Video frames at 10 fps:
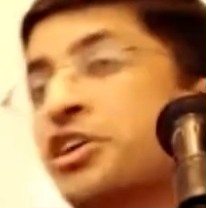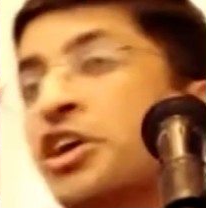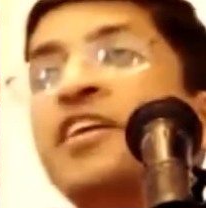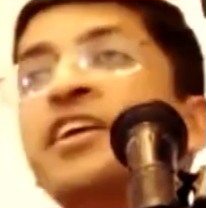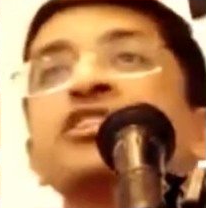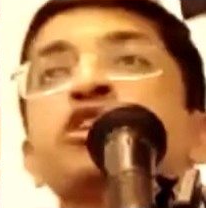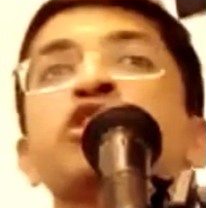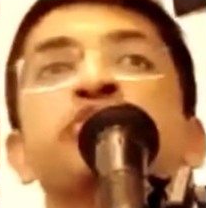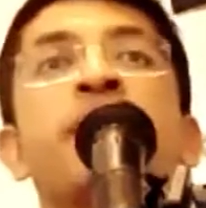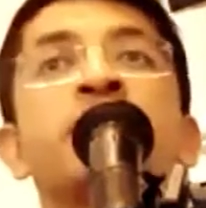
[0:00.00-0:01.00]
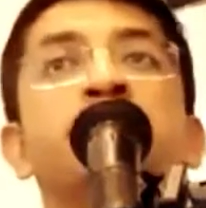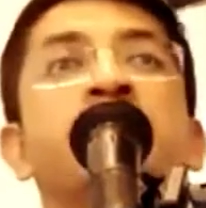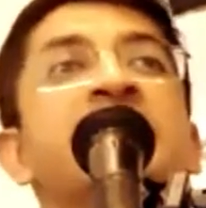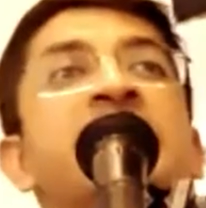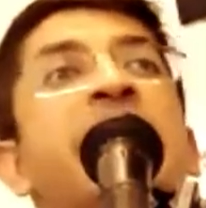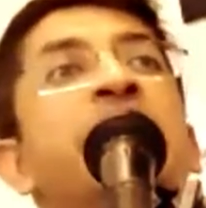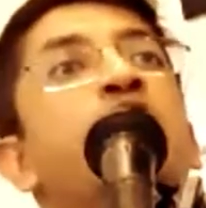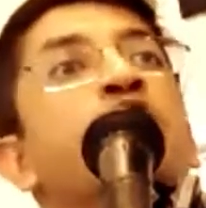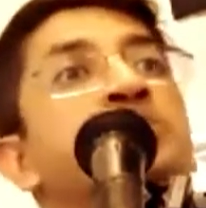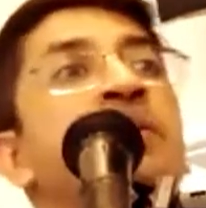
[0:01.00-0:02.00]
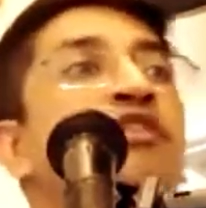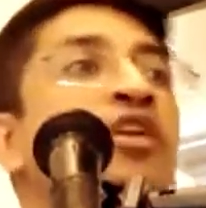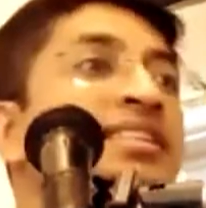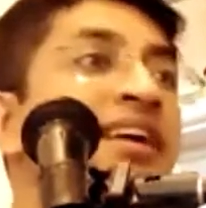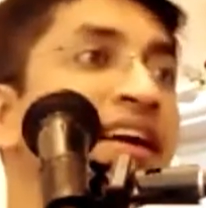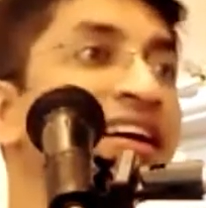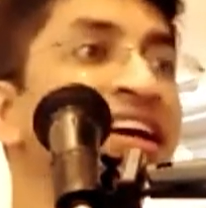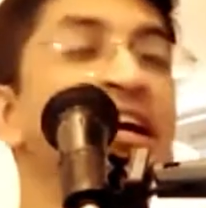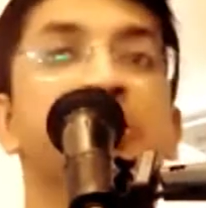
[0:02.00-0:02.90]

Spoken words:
Kaviraj Goswami's brother had no respect for Nitai.